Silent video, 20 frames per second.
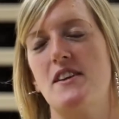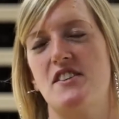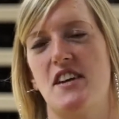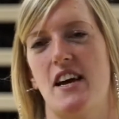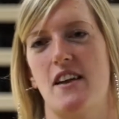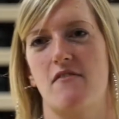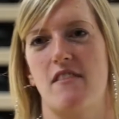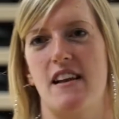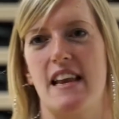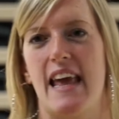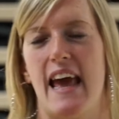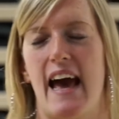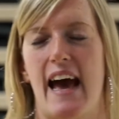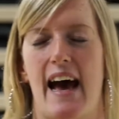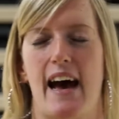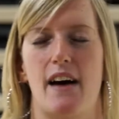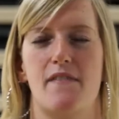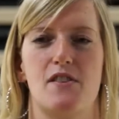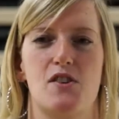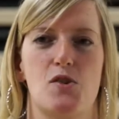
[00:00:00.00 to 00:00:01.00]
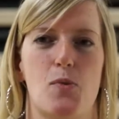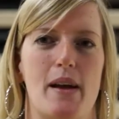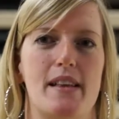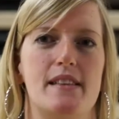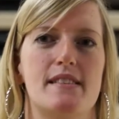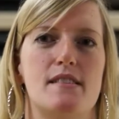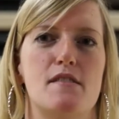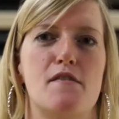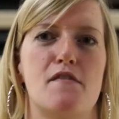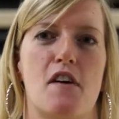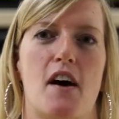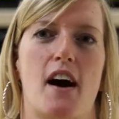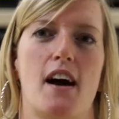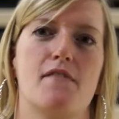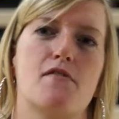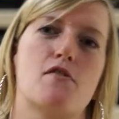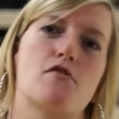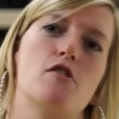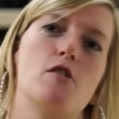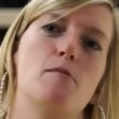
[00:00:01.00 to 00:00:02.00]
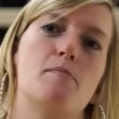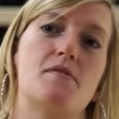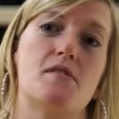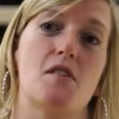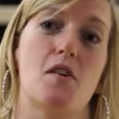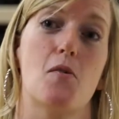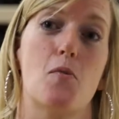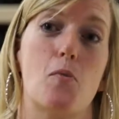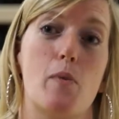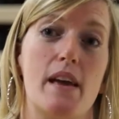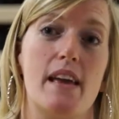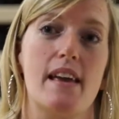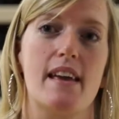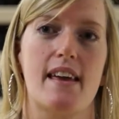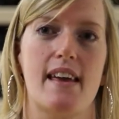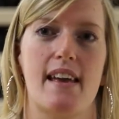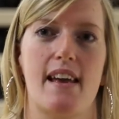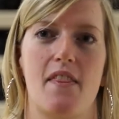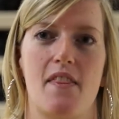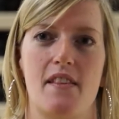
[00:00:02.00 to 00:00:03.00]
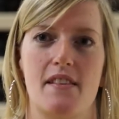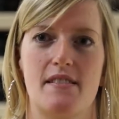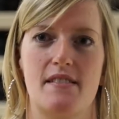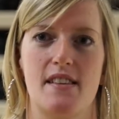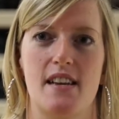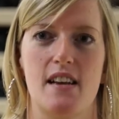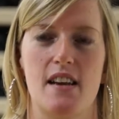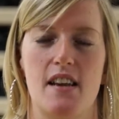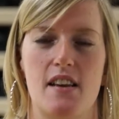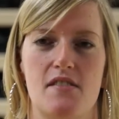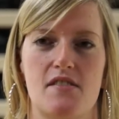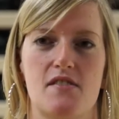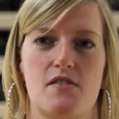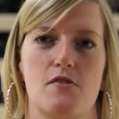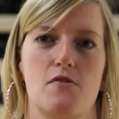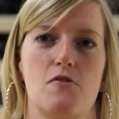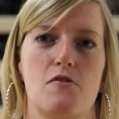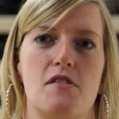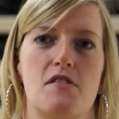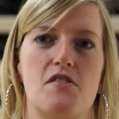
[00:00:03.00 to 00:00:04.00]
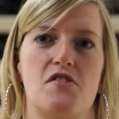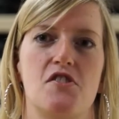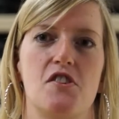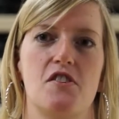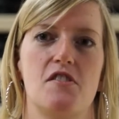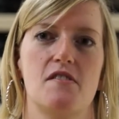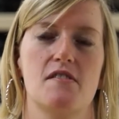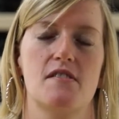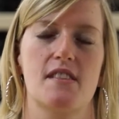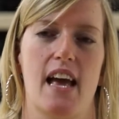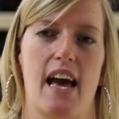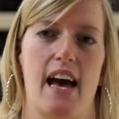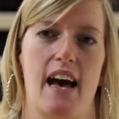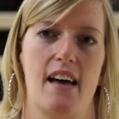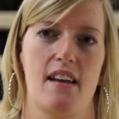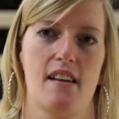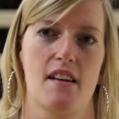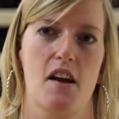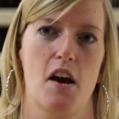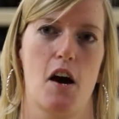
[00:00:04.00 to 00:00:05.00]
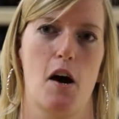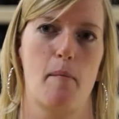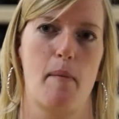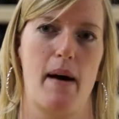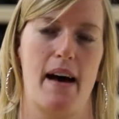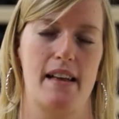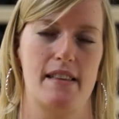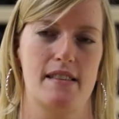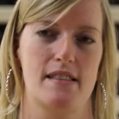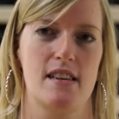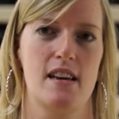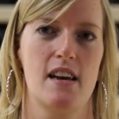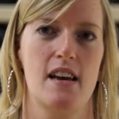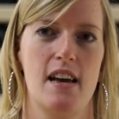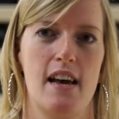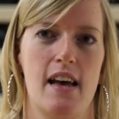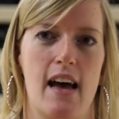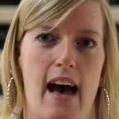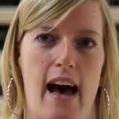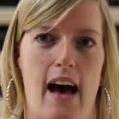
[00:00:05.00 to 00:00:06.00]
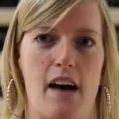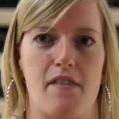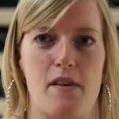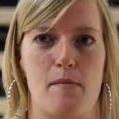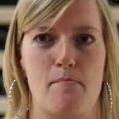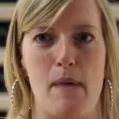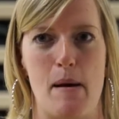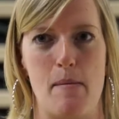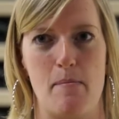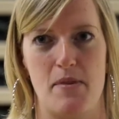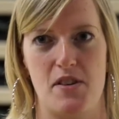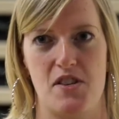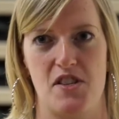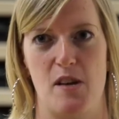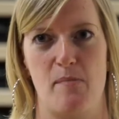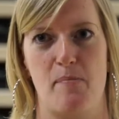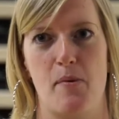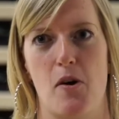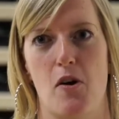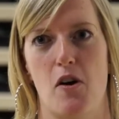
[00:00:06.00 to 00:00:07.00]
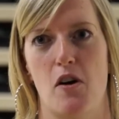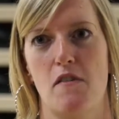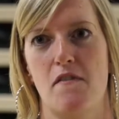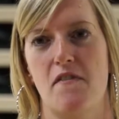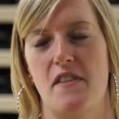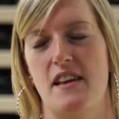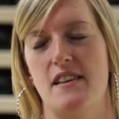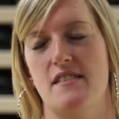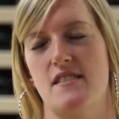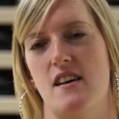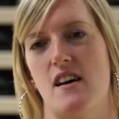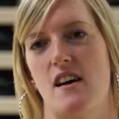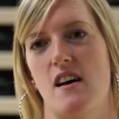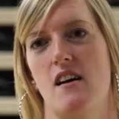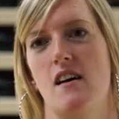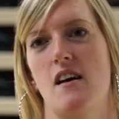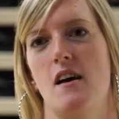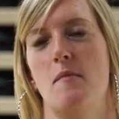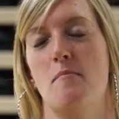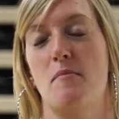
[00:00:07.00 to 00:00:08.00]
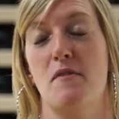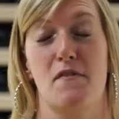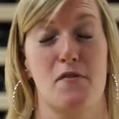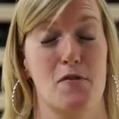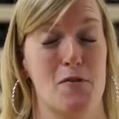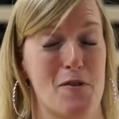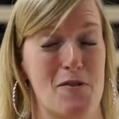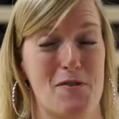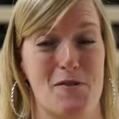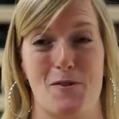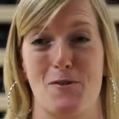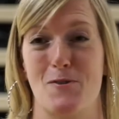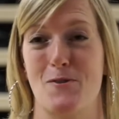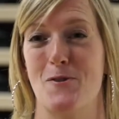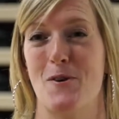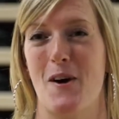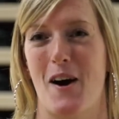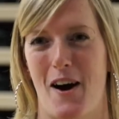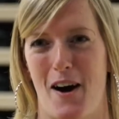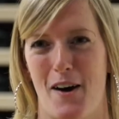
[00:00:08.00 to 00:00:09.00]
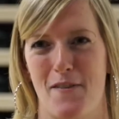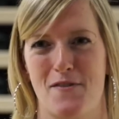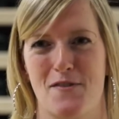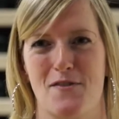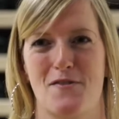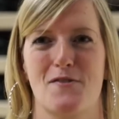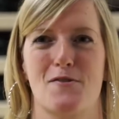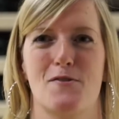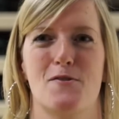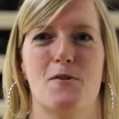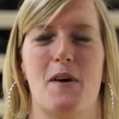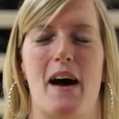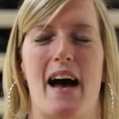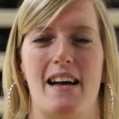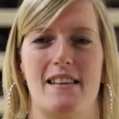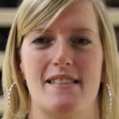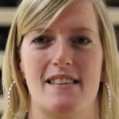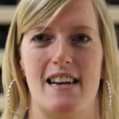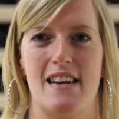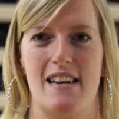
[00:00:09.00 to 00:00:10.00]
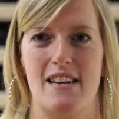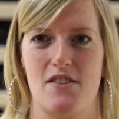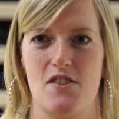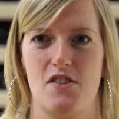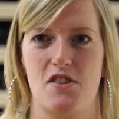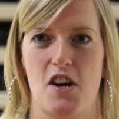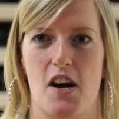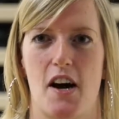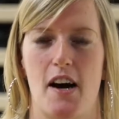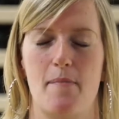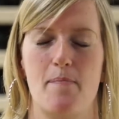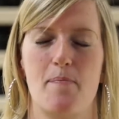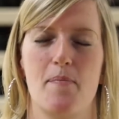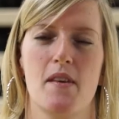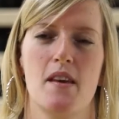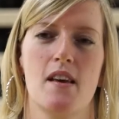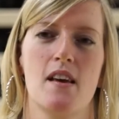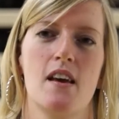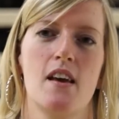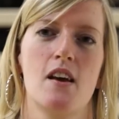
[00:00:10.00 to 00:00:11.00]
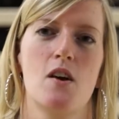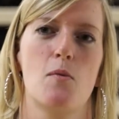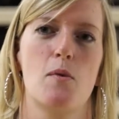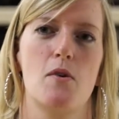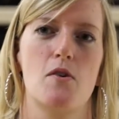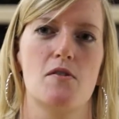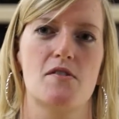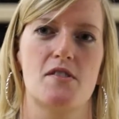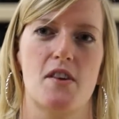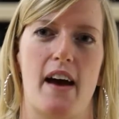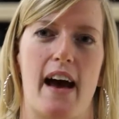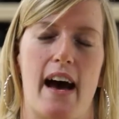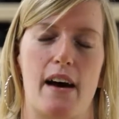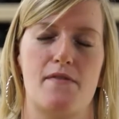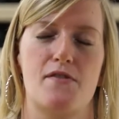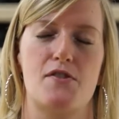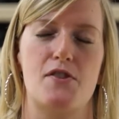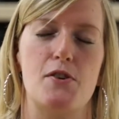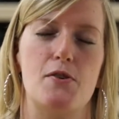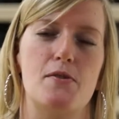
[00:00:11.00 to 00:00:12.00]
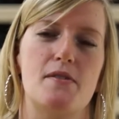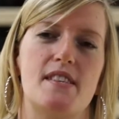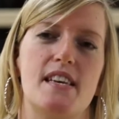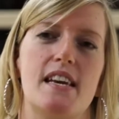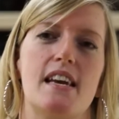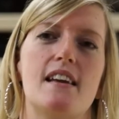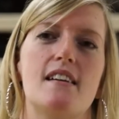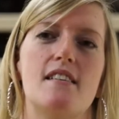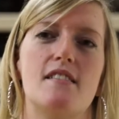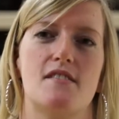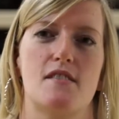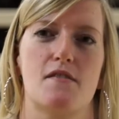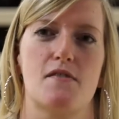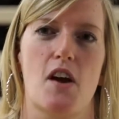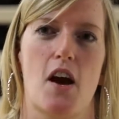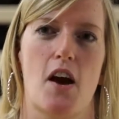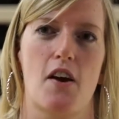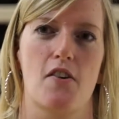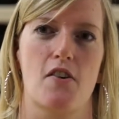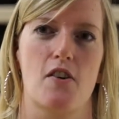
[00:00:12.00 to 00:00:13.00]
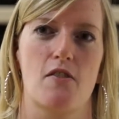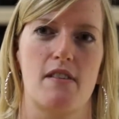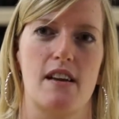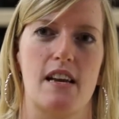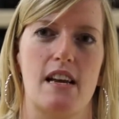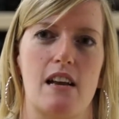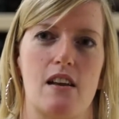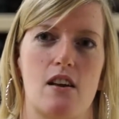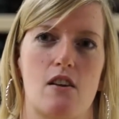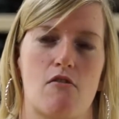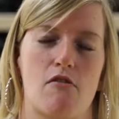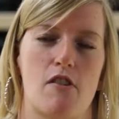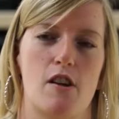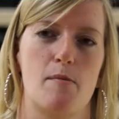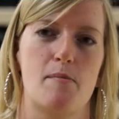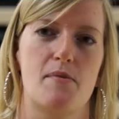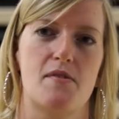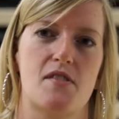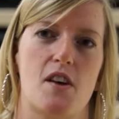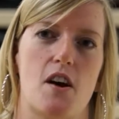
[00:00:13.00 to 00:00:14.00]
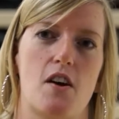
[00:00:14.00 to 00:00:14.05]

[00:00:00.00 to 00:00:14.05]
We generally have 25 groups a week in the senior school that students can come and have a membership of. These are before school, after school and at lunchtime. We also have two tiers of co-curricular groups.